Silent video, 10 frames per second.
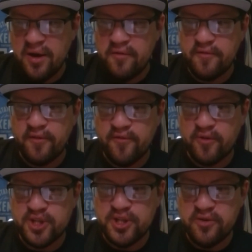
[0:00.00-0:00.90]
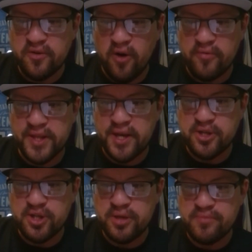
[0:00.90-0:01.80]
For the first year of our
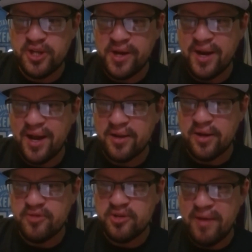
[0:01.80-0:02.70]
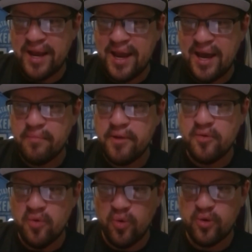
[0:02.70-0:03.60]
relationship, she did not come to my academy
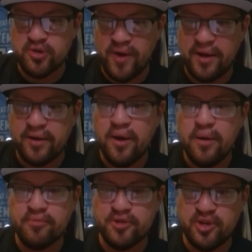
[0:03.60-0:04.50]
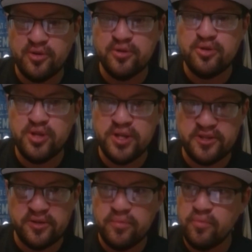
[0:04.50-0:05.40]
nor train Brazilian
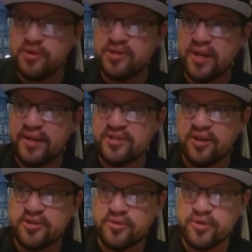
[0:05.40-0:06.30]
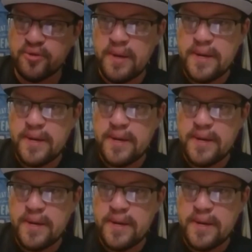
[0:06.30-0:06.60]
Jiu-Jitsu. Would you say that's also true?